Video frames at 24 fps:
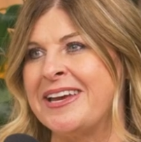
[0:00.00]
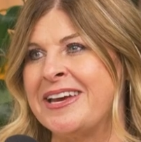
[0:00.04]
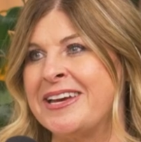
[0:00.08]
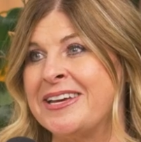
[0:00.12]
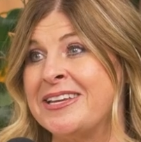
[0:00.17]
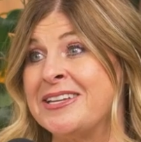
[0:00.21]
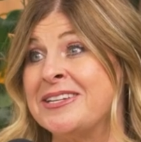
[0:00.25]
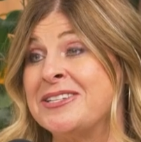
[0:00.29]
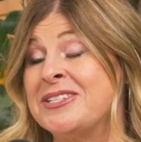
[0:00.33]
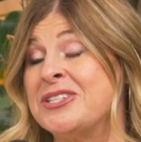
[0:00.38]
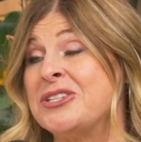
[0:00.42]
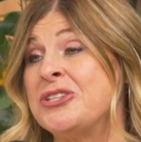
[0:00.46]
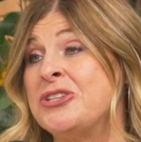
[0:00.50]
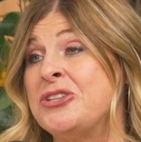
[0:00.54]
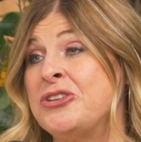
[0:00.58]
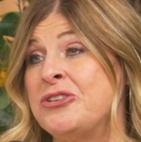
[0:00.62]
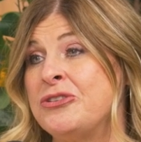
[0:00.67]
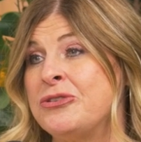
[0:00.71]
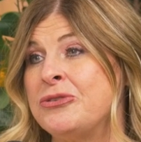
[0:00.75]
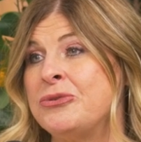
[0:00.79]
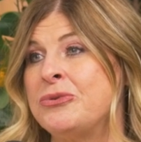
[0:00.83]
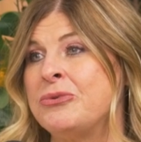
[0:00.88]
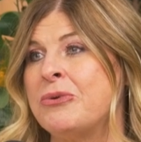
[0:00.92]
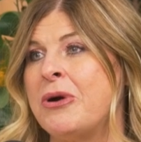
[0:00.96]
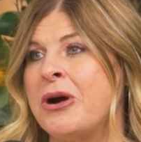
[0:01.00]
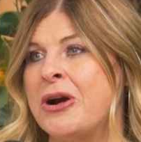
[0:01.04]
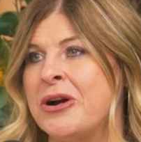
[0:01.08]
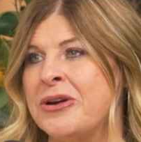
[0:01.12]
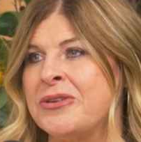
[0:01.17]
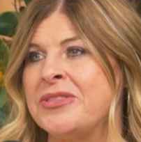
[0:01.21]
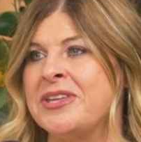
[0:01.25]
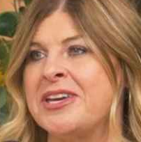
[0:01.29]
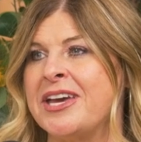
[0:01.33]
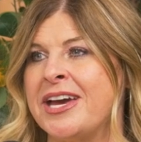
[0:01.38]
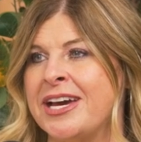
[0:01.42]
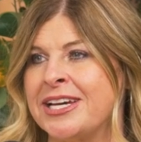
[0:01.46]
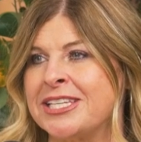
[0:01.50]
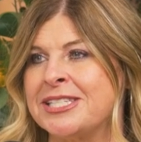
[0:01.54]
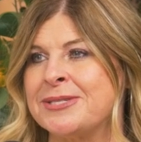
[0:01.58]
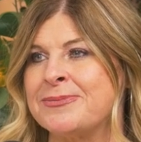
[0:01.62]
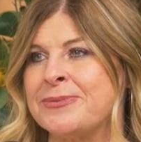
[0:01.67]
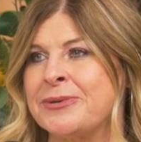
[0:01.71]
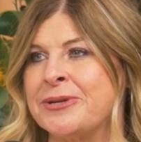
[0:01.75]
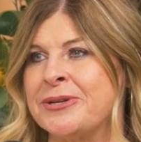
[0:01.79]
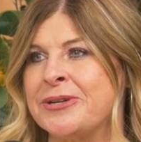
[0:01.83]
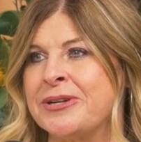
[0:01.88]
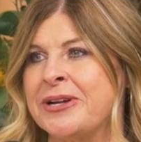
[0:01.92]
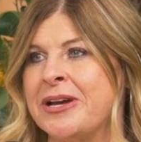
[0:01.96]
and you are the
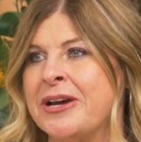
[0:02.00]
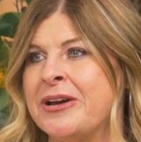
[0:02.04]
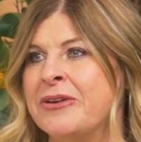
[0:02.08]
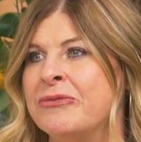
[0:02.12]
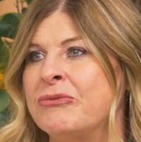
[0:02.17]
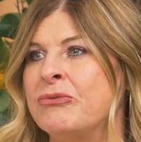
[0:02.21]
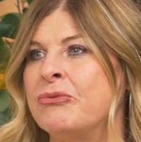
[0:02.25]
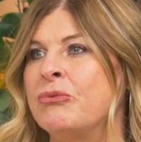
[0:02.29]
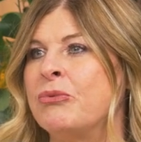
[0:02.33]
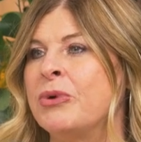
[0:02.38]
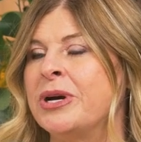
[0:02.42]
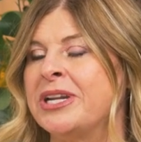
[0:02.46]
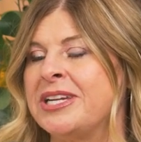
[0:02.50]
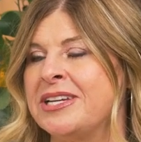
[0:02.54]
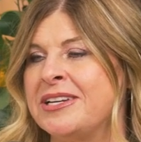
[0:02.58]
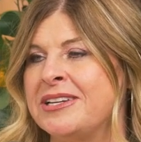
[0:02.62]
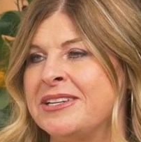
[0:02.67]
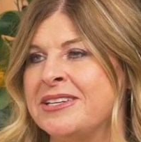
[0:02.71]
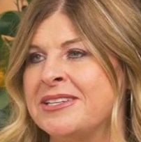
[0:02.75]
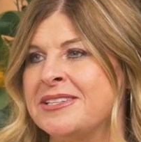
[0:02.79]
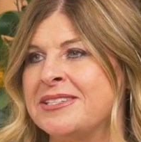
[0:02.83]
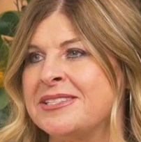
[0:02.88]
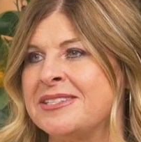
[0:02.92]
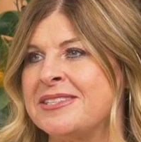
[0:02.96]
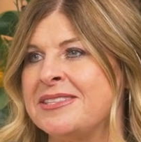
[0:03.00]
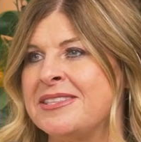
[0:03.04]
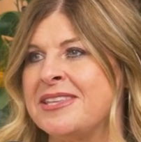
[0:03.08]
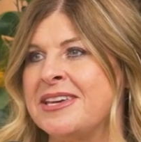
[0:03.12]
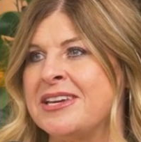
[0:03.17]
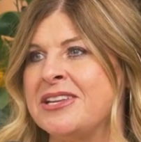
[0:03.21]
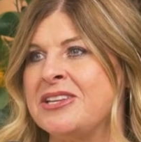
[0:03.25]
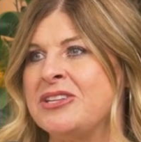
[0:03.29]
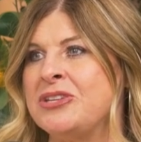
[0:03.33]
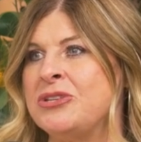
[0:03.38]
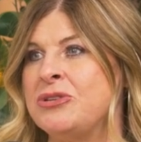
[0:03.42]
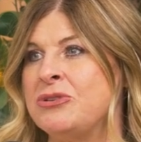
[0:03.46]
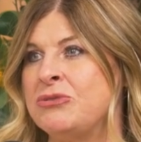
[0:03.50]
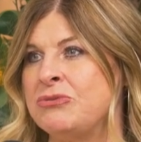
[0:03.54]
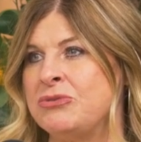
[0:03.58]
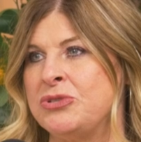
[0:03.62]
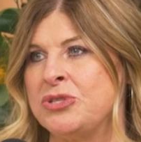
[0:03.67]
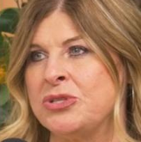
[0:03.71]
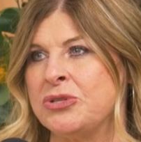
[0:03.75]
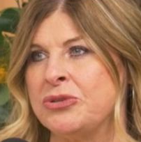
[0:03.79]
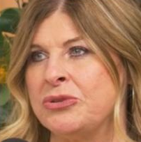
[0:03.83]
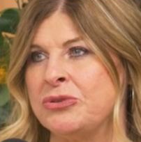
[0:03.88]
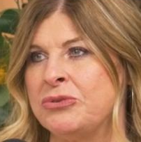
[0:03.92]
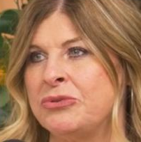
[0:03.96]
expert of what it is that you
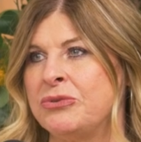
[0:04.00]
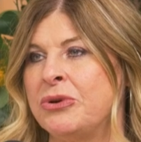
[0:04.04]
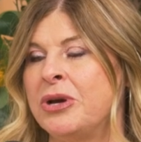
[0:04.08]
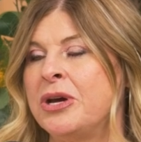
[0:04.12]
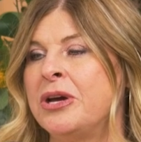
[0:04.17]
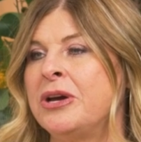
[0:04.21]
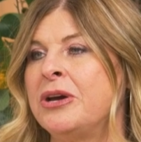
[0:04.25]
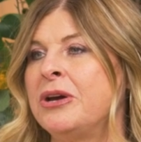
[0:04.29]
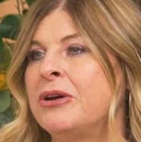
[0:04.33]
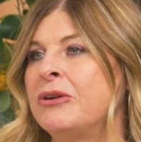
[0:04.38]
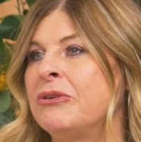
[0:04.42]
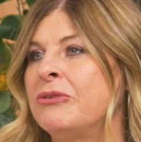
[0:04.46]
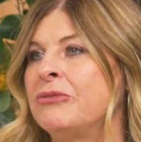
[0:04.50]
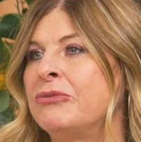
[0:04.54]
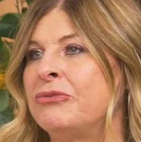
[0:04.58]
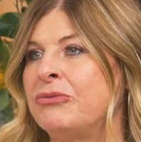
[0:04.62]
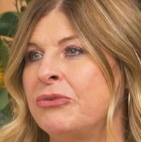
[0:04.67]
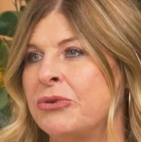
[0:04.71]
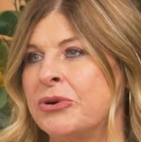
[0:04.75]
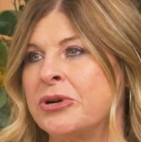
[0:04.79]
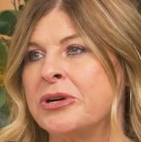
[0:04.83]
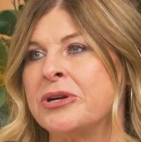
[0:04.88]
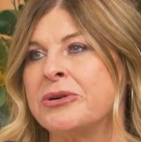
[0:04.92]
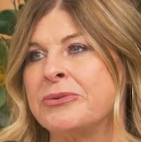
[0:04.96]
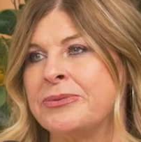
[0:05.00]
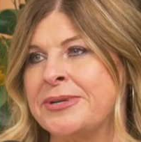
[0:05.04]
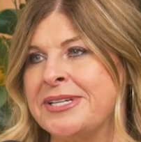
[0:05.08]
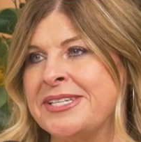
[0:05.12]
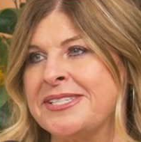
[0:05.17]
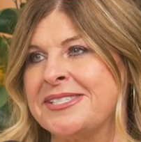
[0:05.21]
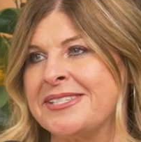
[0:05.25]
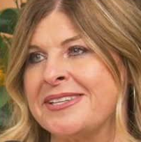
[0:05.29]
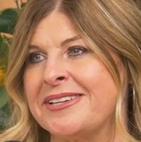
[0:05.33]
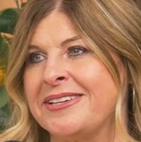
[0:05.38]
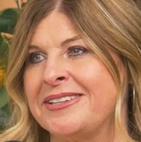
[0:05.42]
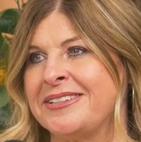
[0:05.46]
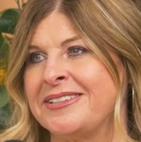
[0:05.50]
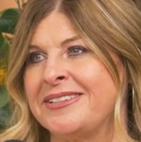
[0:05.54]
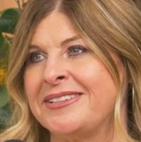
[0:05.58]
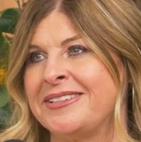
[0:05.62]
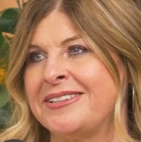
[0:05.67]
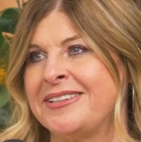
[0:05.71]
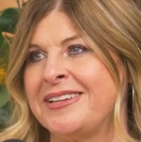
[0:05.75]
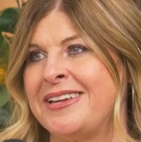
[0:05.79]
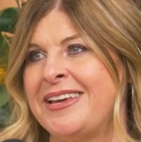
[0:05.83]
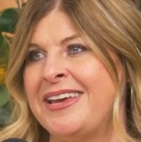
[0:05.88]
do for a reason.